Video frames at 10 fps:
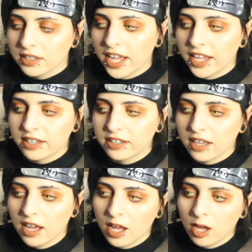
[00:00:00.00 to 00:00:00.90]
Like,
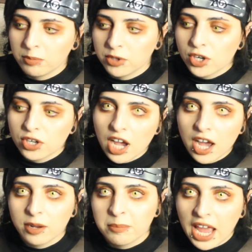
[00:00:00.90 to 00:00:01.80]
you're
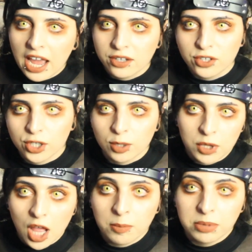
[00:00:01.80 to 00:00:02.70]
not a man, you're a
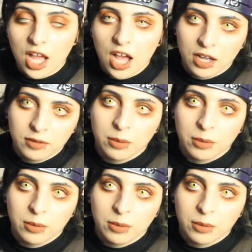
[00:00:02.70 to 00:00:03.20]
blah blah.